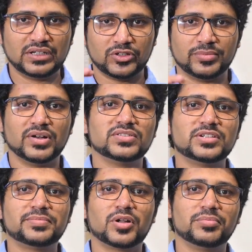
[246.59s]
To bounce
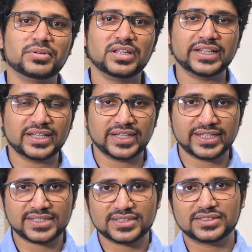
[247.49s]
it properly, it
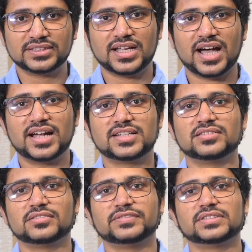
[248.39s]
needs a hard
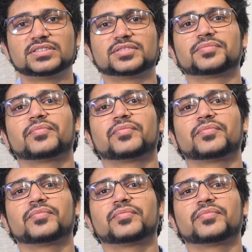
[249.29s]
surface.